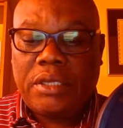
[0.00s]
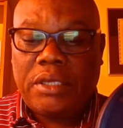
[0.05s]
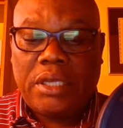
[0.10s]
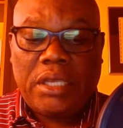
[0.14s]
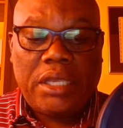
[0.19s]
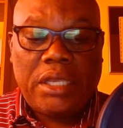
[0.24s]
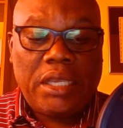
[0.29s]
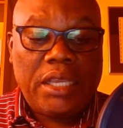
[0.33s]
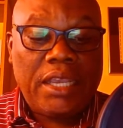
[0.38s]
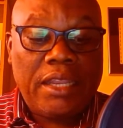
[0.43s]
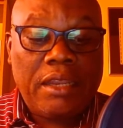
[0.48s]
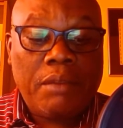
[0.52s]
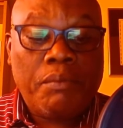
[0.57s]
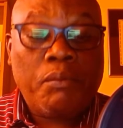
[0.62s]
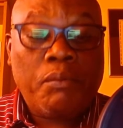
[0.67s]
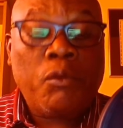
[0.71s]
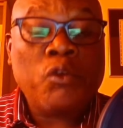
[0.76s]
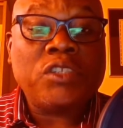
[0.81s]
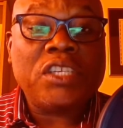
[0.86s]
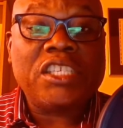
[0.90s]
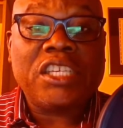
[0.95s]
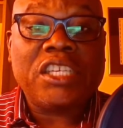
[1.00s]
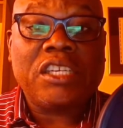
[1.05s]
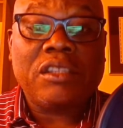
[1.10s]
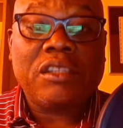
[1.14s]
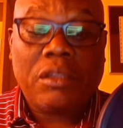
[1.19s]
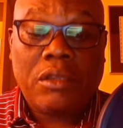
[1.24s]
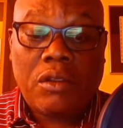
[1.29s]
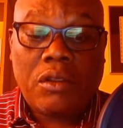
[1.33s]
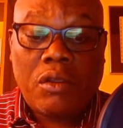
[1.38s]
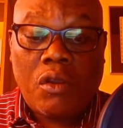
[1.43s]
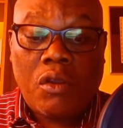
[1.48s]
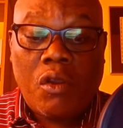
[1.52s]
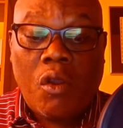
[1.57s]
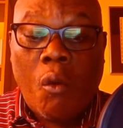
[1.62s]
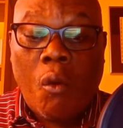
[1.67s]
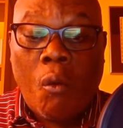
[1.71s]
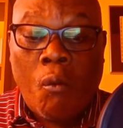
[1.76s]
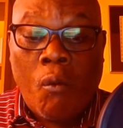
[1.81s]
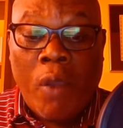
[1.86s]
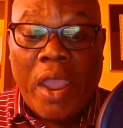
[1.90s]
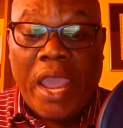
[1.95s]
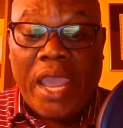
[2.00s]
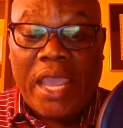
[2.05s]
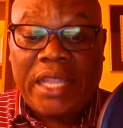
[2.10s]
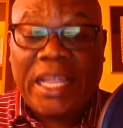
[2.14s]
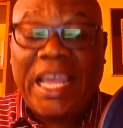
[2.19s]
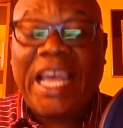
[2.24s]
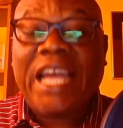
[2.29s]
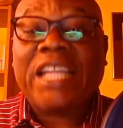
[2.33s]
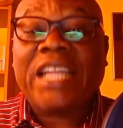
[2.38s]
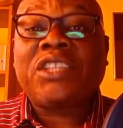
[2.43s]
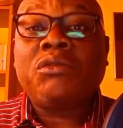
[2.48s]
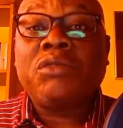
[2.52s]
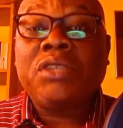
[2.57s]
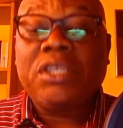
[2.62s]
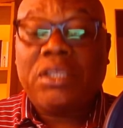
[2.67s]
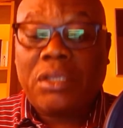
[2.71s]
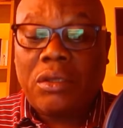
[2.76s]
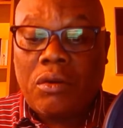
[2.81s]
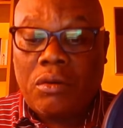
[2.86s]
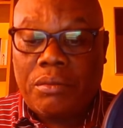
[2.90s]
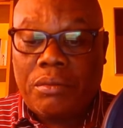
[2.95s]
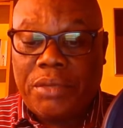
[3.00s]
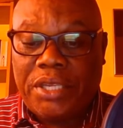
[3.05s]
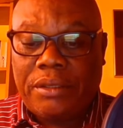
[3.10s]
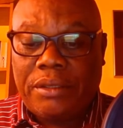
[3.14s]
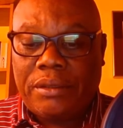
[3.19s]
in a position where it had to determine